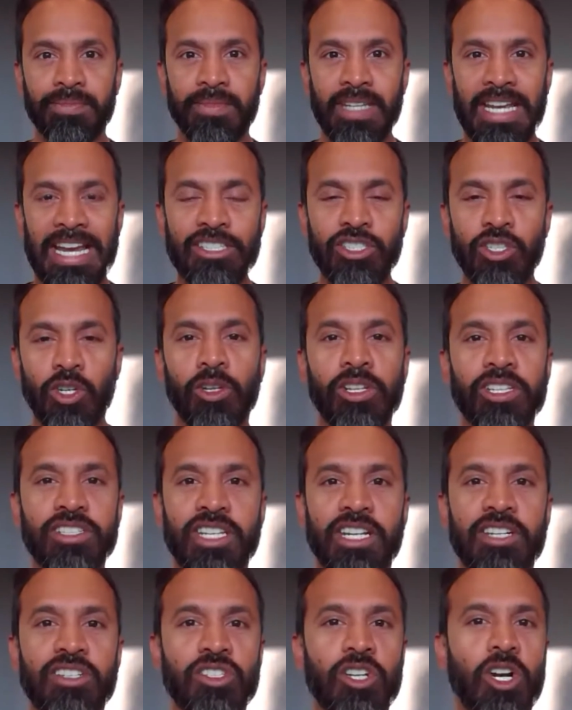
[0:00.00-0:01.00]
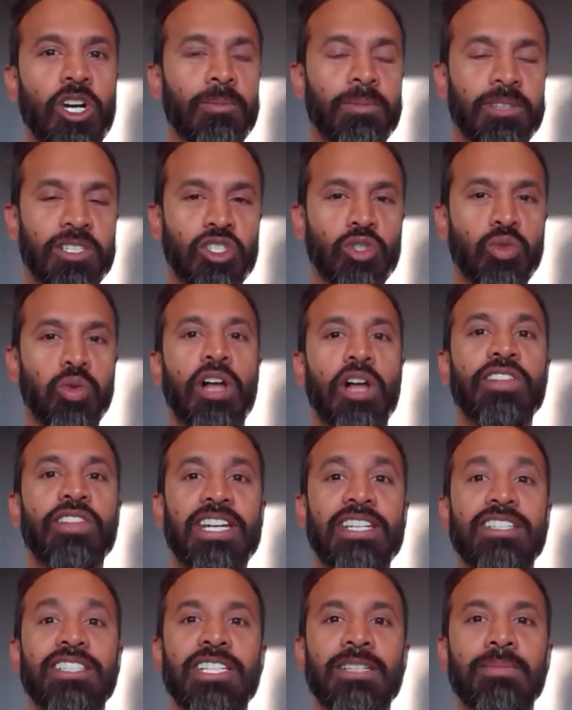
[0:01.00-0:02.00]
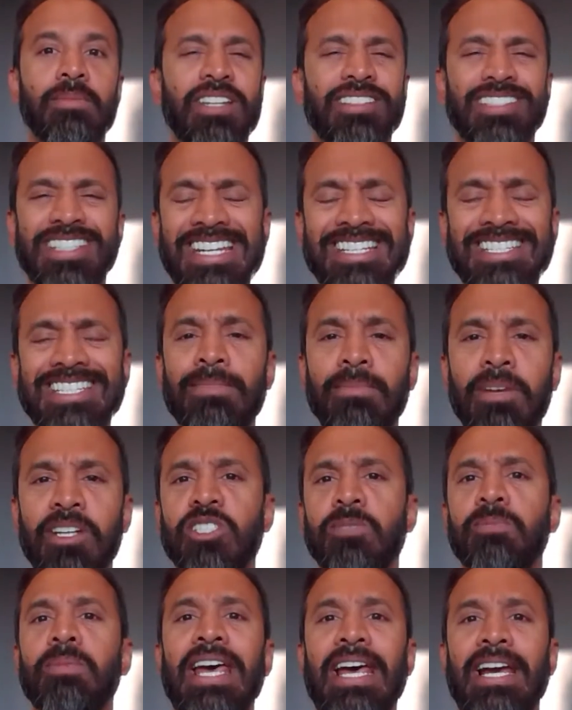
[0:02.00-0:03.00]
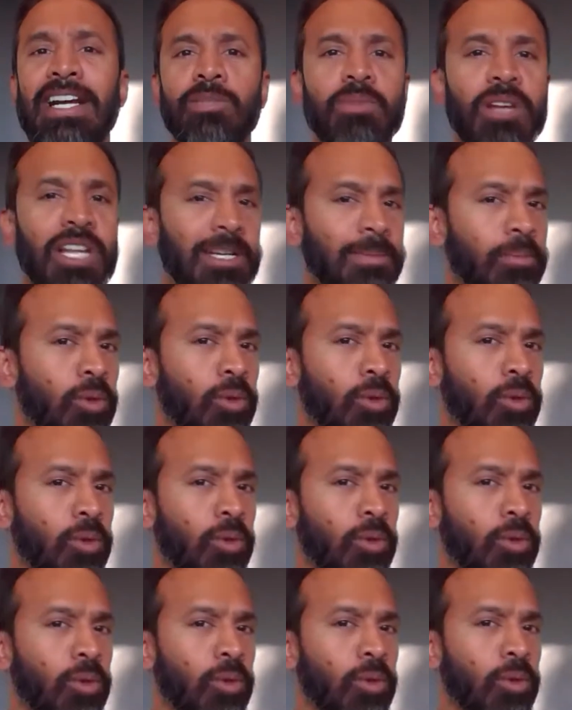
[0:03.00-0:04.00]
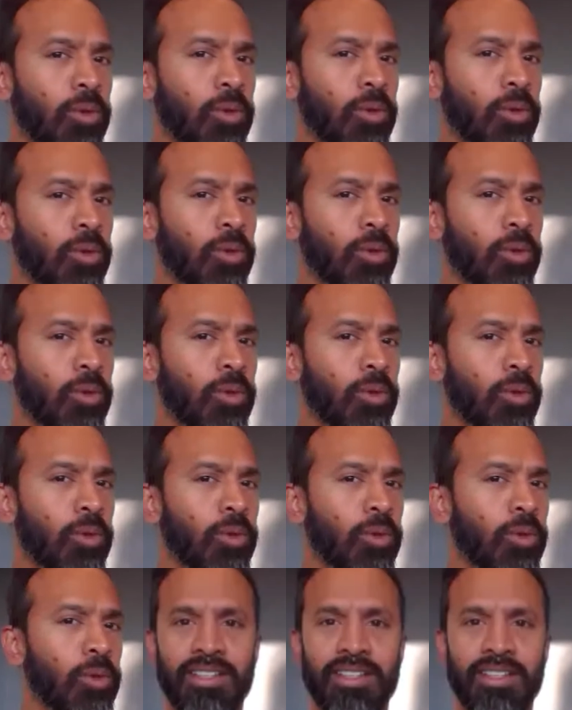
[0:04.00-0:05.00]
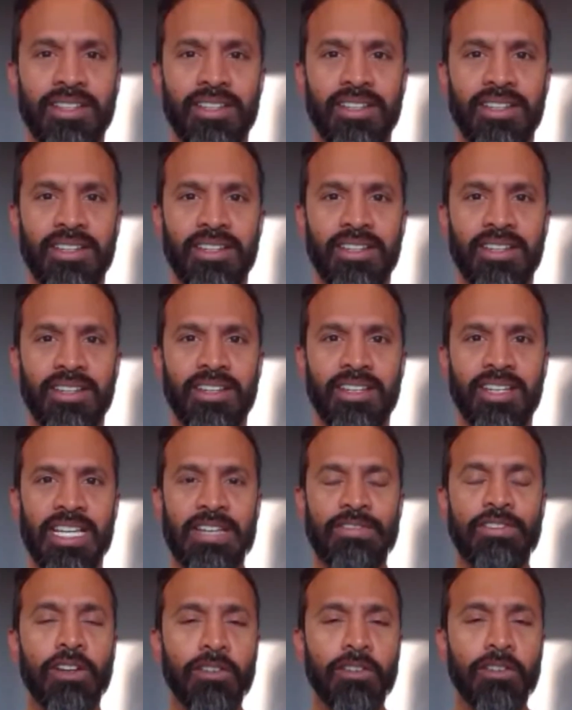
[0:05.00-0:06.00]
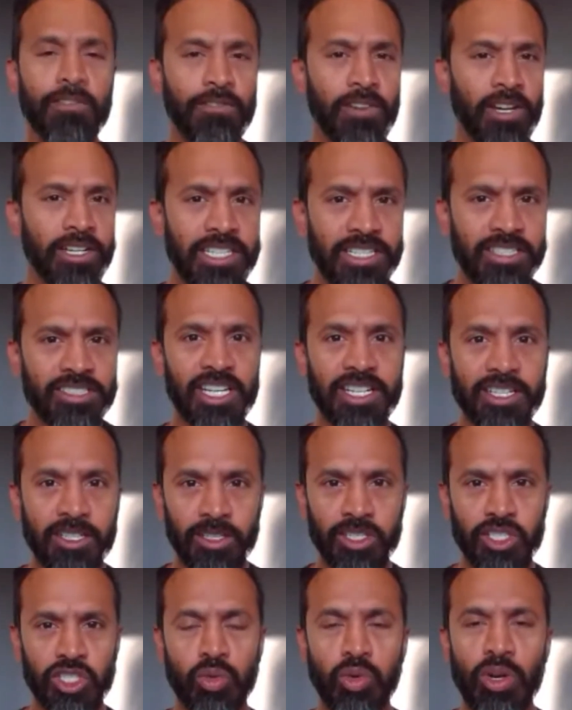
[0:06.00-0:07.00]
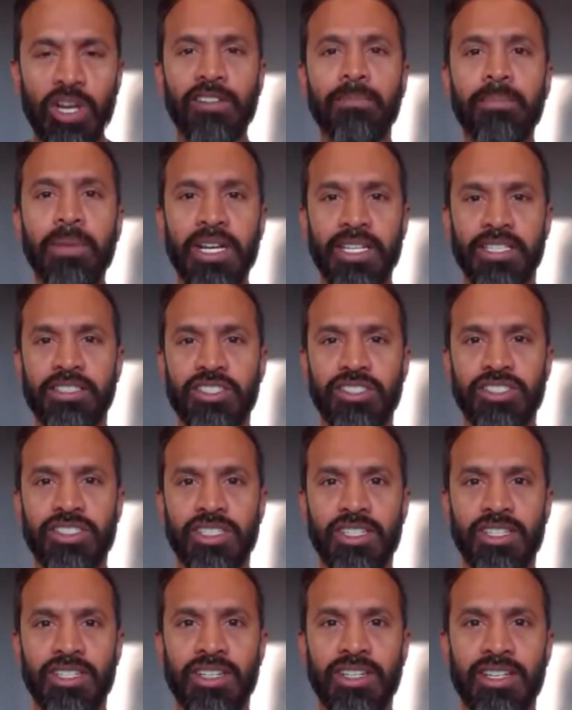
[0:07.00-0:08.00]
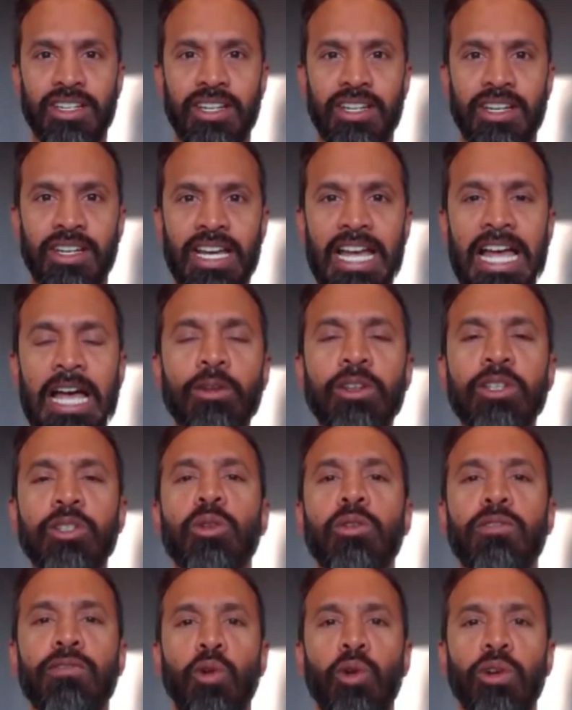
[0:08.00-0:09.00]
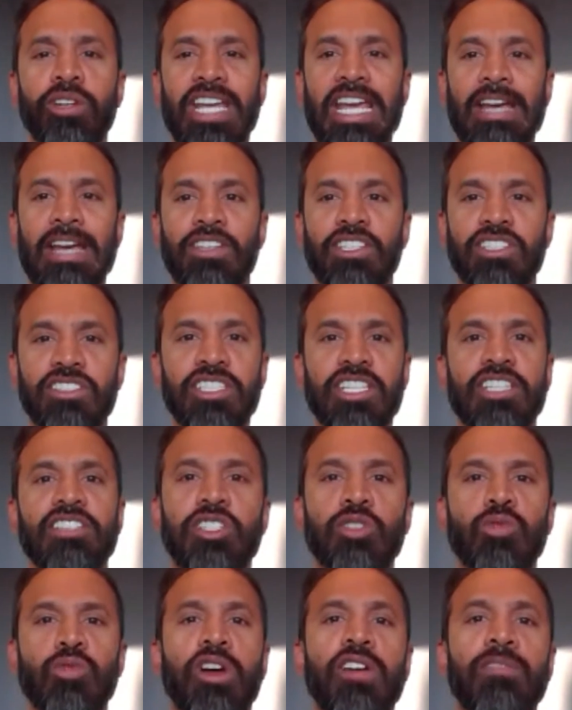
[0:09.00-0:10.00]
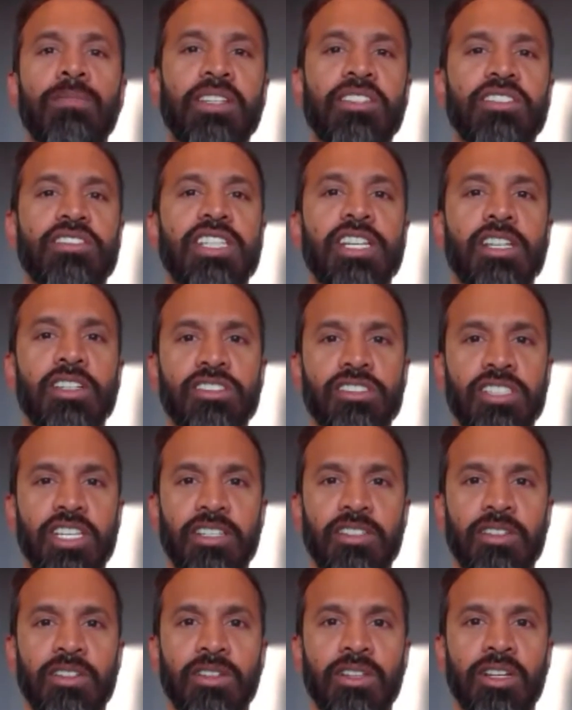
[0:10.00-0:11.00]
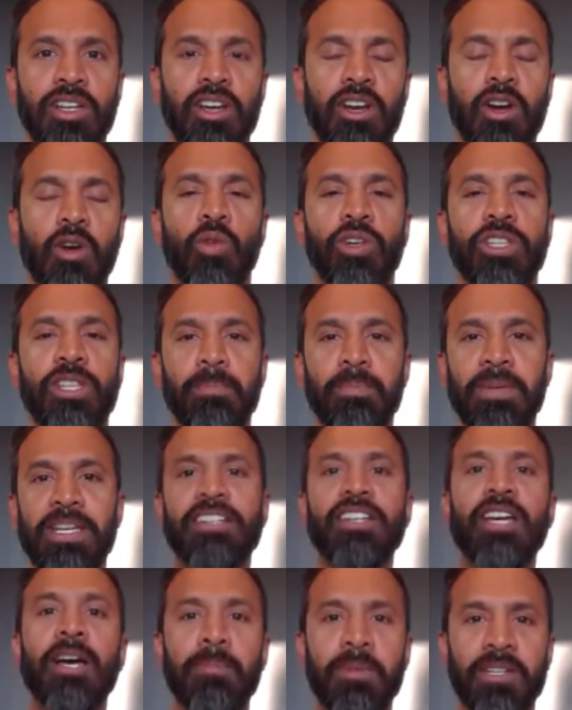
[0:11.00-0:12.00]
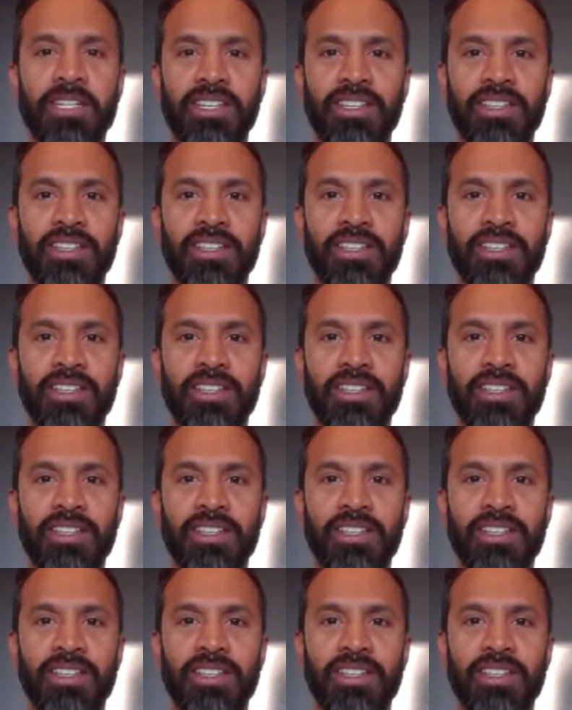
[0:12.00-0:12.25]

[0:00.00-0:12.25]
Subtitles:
as an early stage startup is 12 to 18 months, 18 months max, probably more like 12, right? Your funding cycle is 12 months. How can you afford to have a 6 to 12 month sales cycle with a big company?